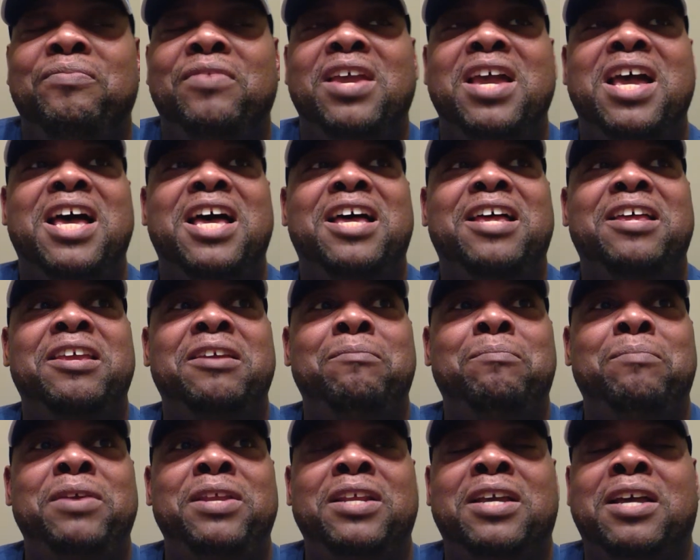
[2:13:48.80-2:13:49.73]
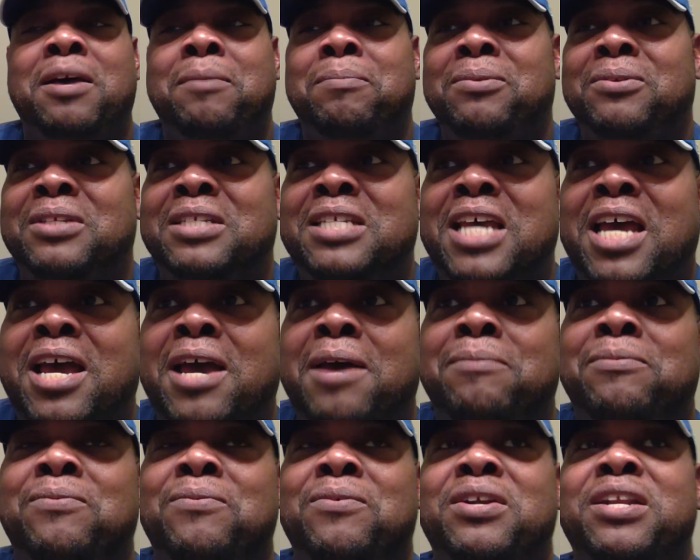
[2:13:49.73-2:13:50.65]
it been a couple of
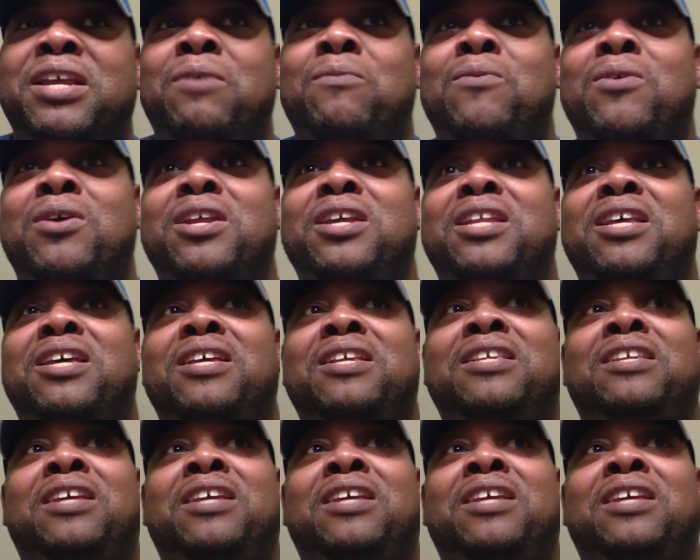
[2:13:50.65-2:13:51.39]
times where they wanted